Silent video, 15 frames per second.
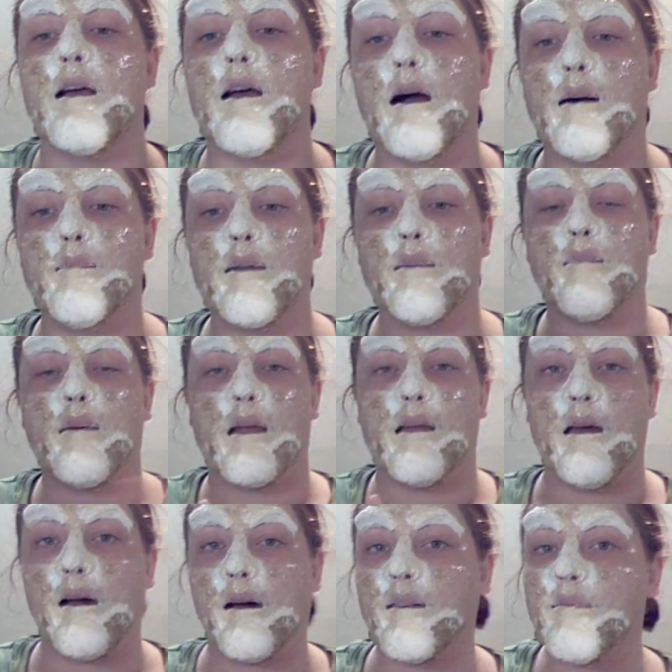I'm going to paint
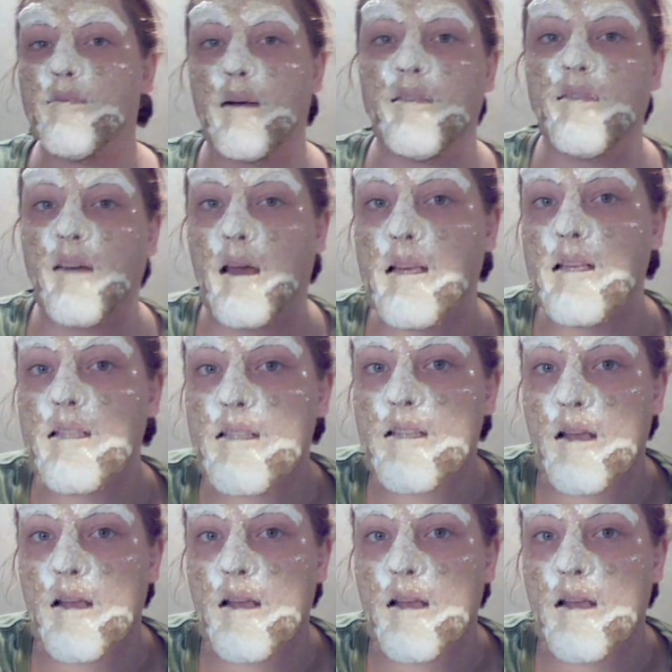half my face,